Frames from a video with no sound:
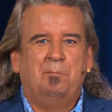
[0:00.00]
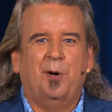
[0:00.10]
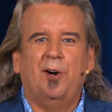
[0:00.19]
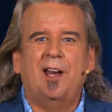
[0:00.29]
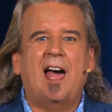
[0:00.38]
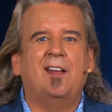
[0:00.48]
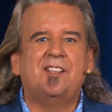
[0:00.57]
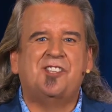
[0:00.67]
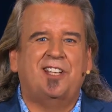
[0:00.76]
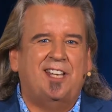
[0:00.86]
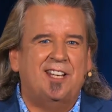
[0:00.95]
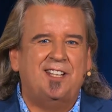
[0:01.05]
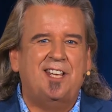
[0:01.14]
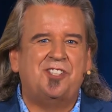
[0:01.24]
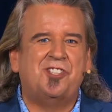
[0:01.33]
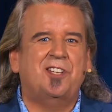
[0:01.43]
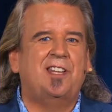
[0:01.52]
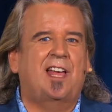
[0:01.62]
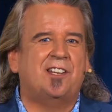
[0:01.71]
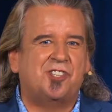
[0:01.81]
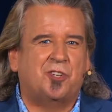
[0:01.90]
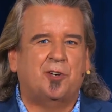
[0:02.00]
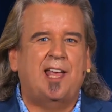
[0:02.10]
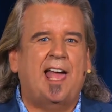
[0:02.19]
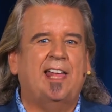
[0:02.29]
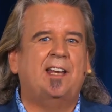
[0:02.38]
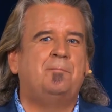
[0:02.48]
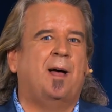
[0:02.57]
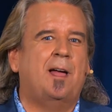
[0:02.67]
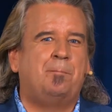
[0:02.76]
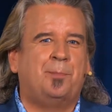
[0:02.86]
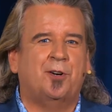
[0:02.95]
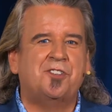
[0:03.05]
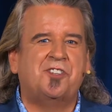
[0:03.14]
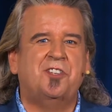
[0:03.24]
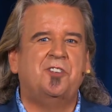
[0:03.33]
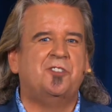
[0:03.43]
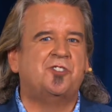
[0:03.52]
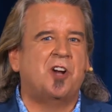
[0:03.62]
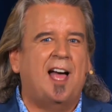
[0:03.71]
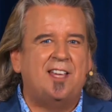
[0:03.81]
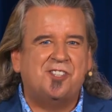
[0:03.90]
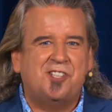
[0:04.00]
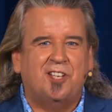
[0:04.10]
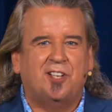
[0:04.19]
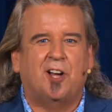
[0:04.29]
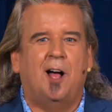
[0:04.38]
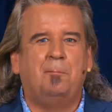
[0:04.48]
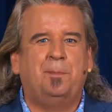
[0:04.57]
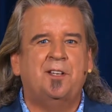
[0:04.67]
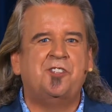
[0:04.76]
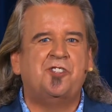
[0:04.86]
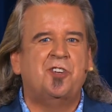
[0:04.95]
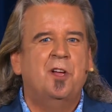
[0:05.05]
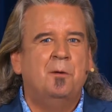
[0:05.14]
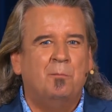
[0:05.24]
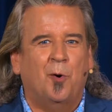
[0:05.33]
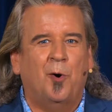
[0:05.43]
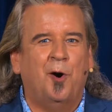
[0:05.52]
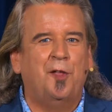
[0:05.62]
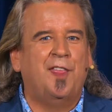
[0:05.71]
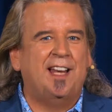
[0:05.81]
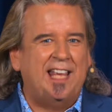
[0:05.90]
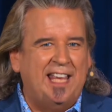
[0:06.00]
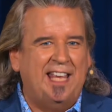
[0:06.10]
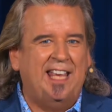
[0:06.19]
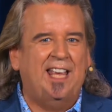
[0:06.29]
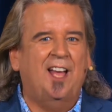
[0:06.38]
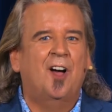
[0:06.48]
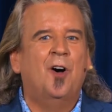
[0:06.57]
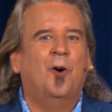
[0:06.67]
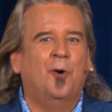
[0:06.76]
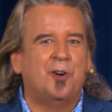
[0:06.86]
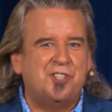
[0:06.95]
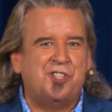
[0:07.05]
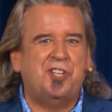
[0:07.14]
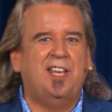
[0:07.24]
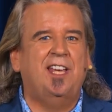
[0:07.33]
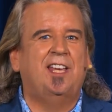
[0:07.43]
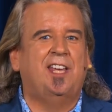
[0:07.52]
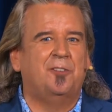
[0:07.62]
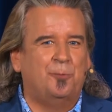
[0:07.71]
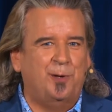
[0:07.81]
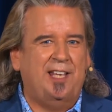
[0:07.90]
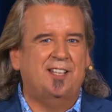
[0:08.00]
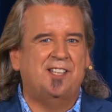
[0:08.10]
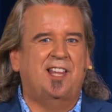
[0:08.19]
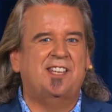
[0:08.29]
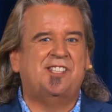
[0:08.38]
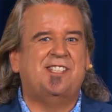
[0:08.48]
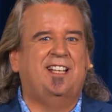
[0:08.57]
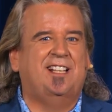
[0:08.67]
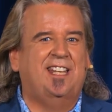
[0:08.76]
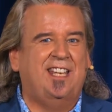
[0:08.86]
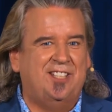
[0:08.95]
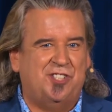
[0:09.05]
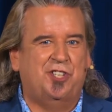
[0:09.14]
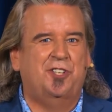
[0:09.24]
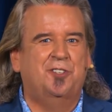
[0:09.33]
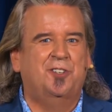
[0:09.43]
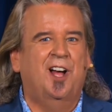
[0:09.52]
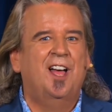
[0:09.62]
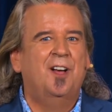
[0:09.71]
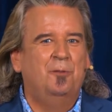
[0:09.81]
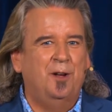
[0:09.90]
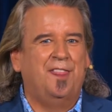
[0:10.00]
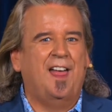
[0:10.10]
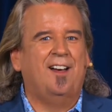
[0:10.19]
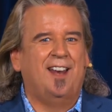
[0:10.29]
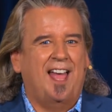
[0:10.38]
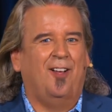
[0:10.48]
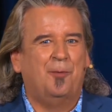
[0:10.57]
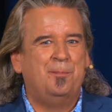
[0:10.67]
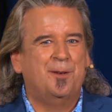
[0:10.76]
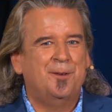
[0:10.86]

burnout is a condition that is created by a person who tries to accomplish more than he or she can realistically do without help.